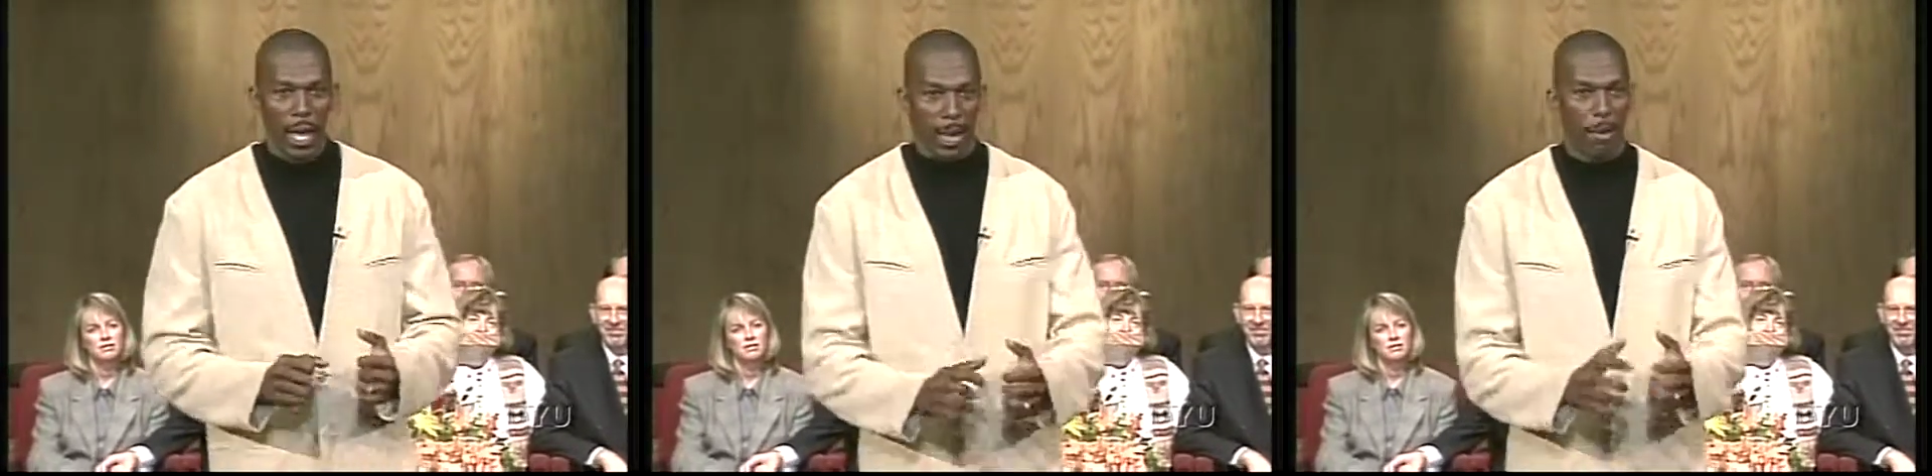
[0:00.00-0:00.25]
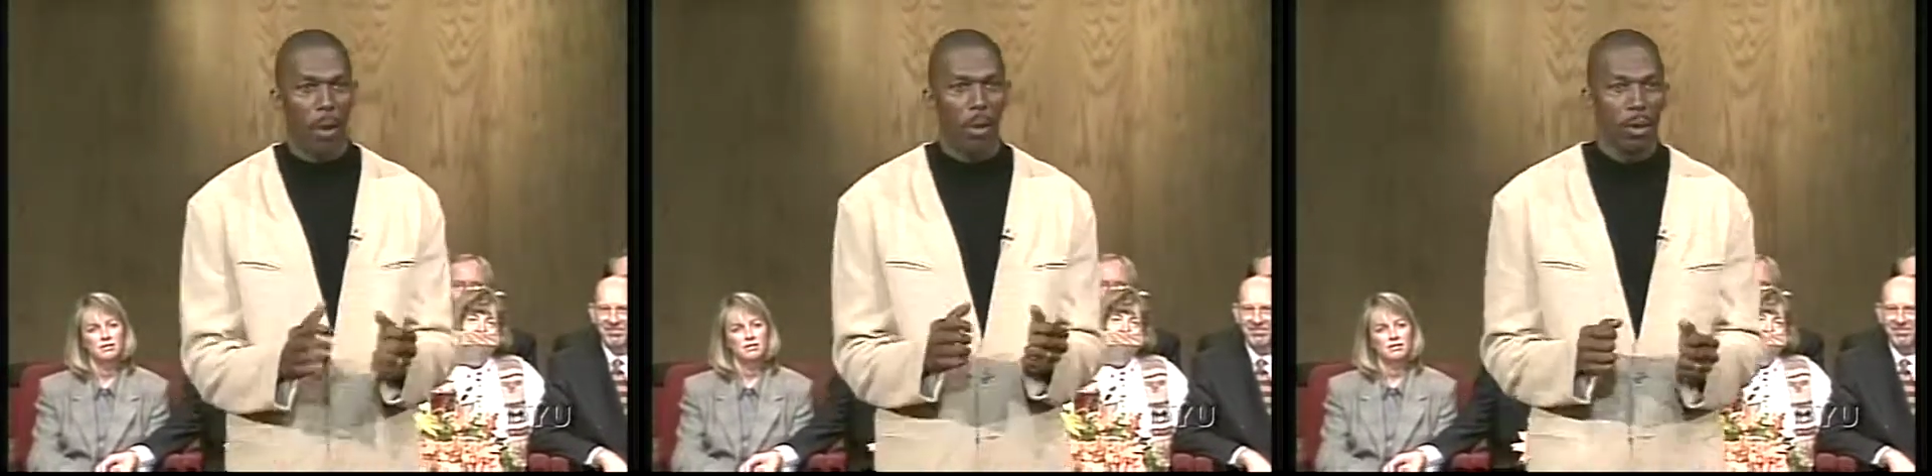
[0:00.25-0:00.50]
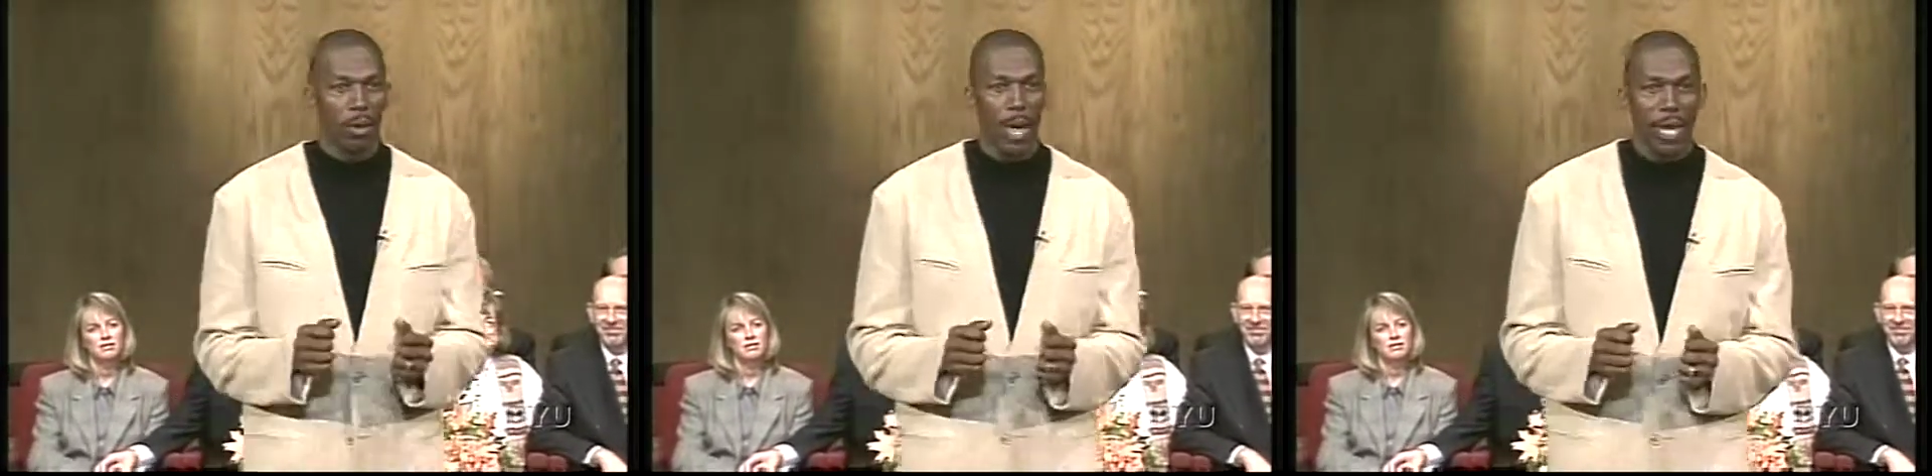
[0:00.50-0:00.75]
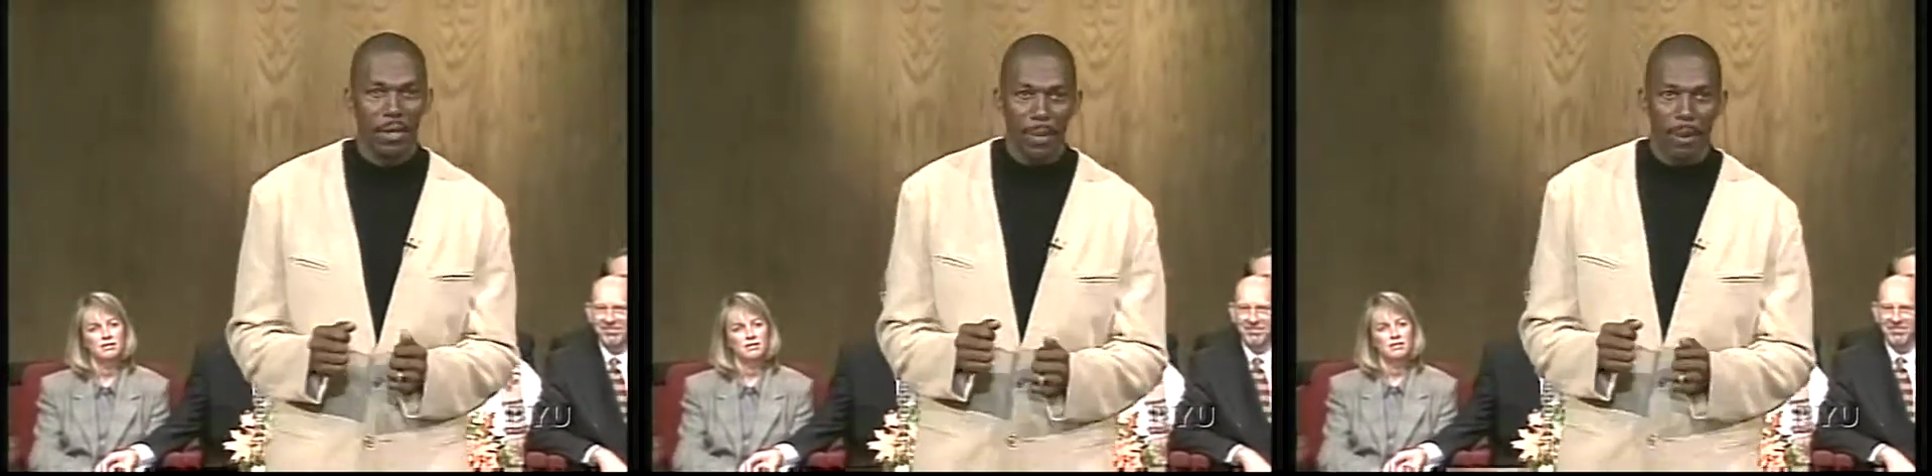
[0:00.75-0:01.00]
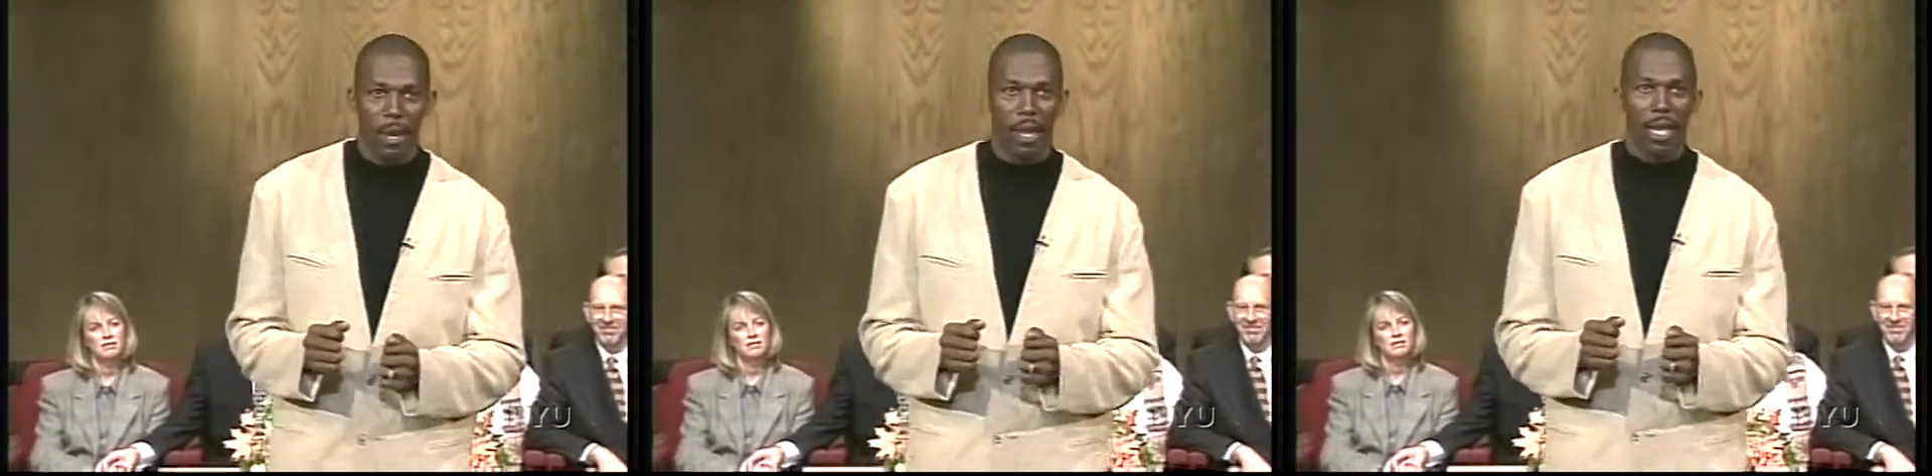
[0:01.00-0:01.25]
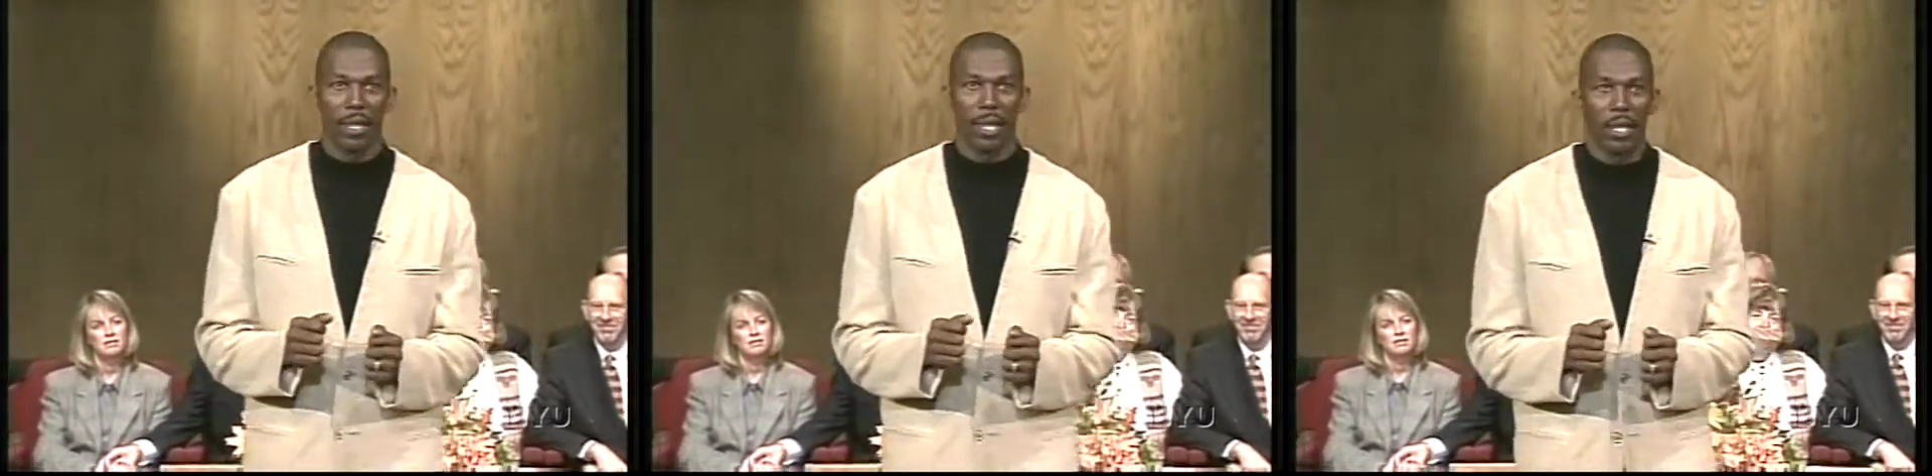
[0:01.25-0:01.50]
I'm holding the basketball
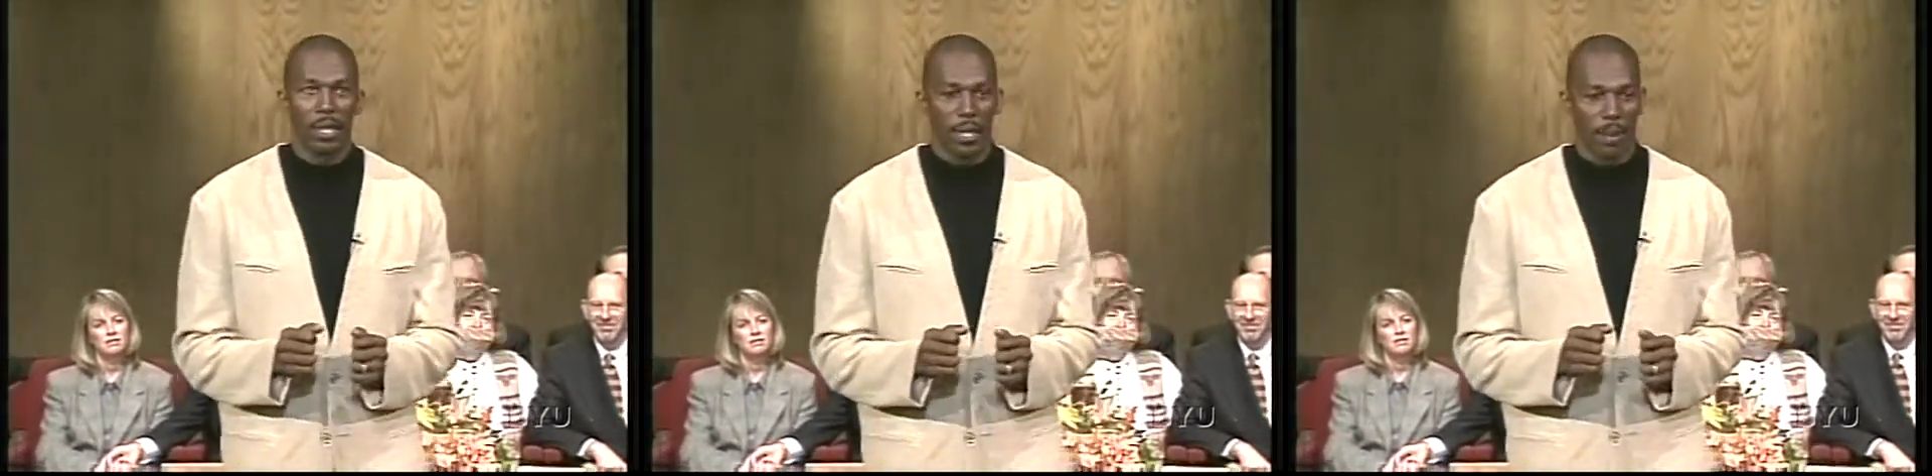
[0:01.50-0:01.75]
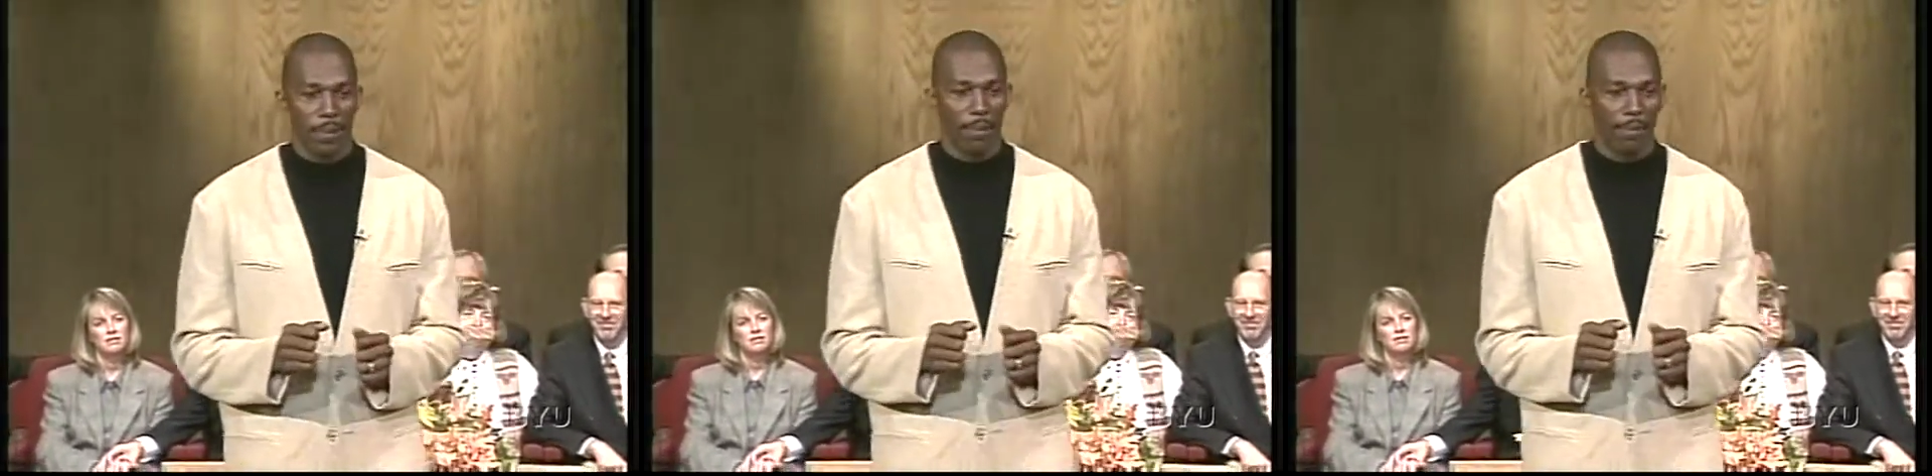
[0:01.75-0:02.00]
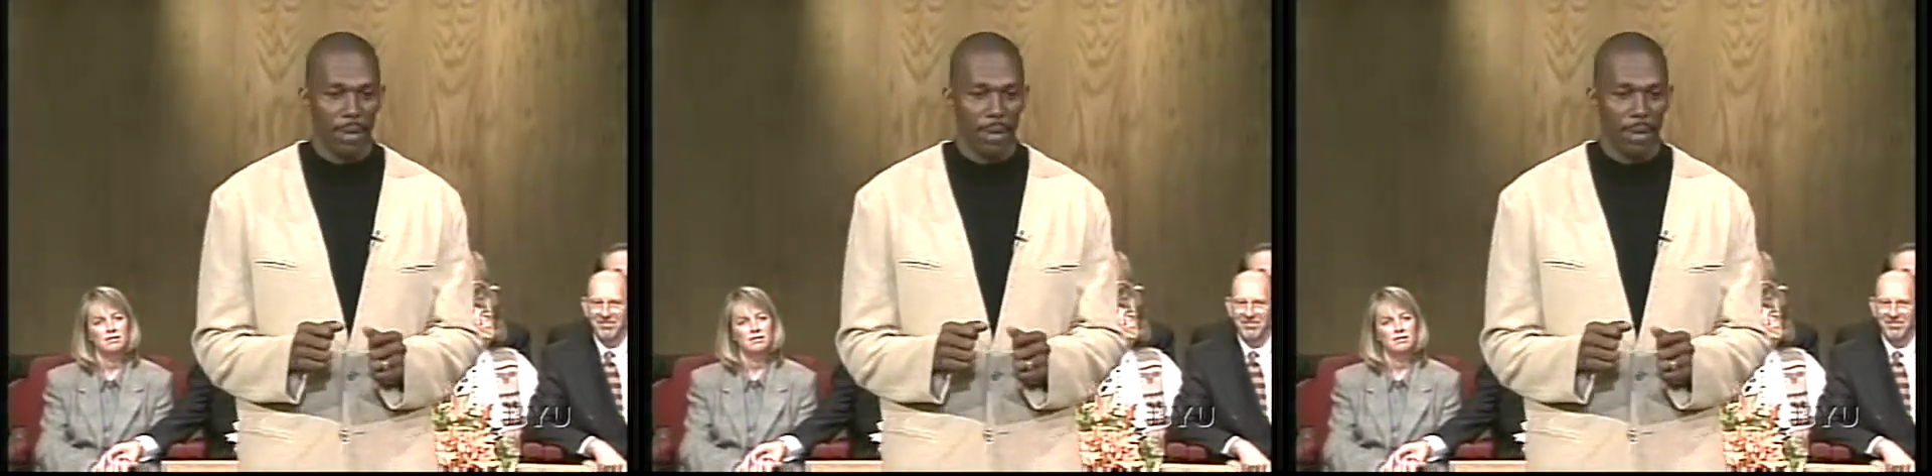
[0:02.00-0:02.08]
like this. I'm